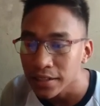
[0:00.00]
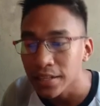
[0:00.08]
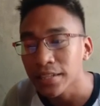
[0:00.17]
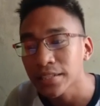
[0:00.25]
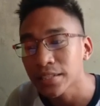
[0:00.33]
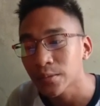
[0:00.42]

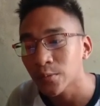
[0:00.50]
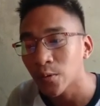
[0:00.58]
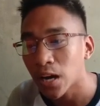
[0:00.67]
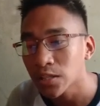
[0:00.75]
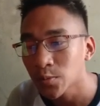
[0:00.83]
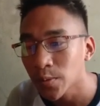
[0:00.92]
And
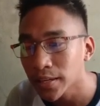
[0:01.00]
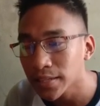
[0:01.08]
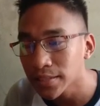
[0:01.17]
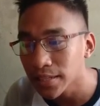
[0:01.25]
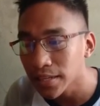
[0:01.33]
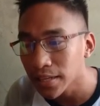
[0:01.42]
it's,
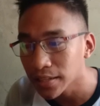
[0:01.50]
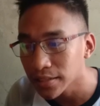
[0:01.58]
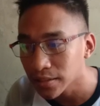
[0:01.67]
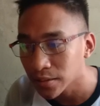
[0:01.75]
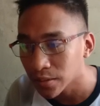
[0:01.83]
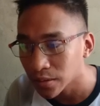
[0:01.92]
as we can
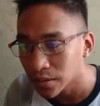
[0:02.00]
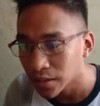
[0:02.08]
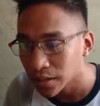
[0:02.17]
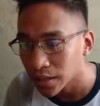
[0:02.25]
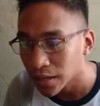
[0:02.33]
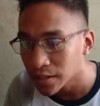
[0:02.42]
see, it's
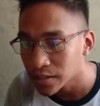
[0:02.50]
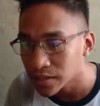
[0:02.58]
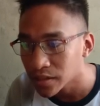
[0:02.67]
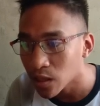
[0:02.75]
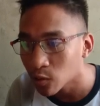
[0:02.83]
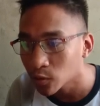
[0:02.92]

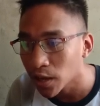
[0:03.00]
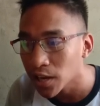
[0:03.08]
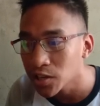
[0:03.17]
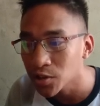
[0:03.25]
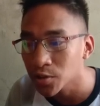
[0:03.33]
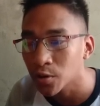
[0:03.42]
the
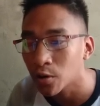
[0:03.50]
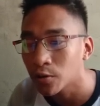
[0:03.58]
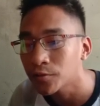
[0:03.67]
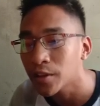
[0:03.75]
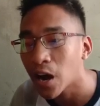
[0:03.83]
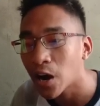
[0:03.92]

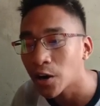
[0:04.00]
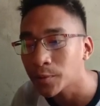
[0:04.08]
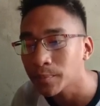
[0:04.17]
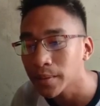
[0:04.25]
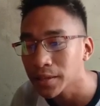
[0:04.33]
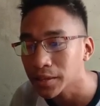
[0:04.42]
location of
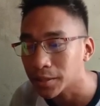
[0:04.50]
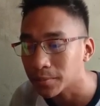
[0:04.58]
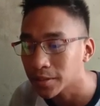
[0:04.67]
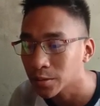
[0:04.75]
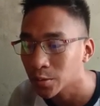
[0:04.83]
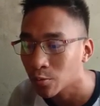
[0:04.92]
our
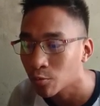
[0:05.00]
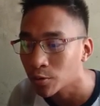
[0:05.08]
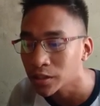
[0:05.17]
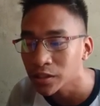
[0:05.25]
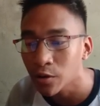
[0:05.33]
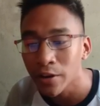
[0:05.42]
minterms.
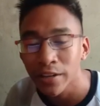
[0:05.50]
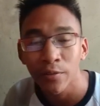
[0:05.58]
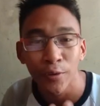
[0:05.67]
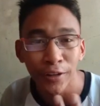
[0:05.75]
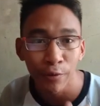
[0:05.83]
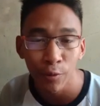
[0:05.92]
Where
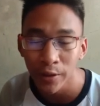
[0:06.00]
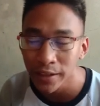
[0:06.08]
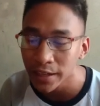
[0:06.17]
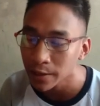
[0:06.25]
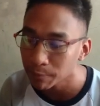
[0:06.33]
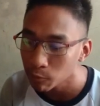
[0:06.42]

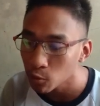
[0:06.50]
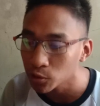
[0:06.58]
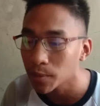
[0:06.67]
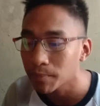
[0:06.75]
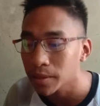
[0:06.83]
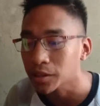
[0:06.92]
we gonna
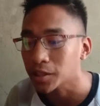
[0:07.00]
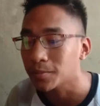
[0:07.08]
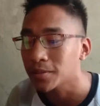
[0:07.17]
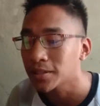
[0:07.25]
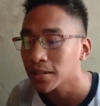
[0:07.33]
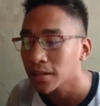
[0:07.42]
put the
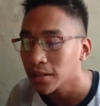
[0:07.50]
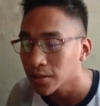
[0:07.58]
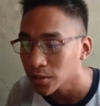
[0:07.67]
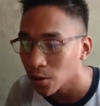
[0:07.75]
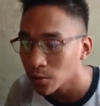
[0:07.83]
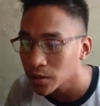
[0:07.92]
minterms?
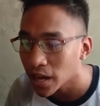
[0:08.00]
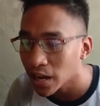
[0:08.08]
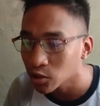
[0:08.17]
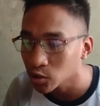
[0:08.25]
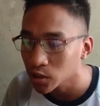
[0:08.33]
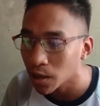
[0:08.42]

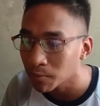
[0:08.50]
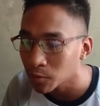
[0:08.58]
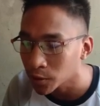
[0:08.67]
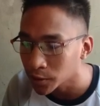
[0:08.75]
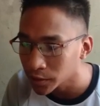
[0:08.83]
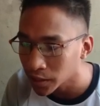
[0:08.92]
So the
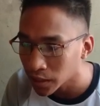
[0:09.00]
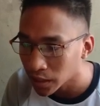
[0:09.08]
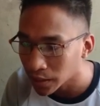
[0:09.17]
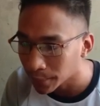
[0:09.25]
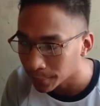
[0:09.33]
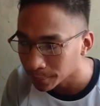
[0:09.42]
outcome
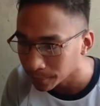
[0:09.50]
of